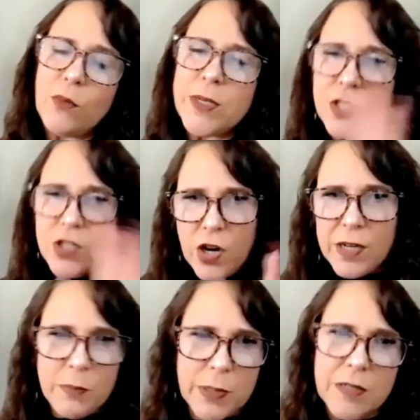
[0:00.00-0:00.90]
we
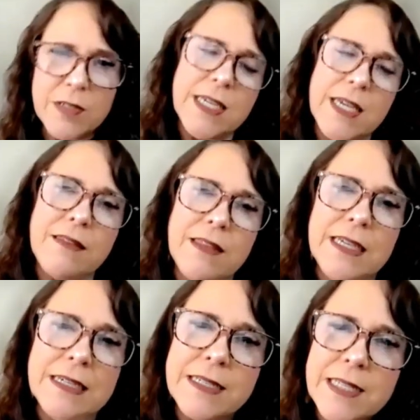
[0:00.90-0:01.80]
started building
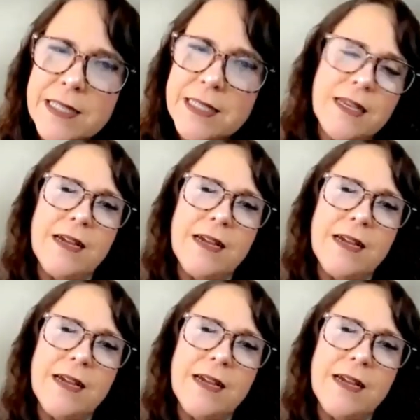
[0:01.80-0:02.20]
this,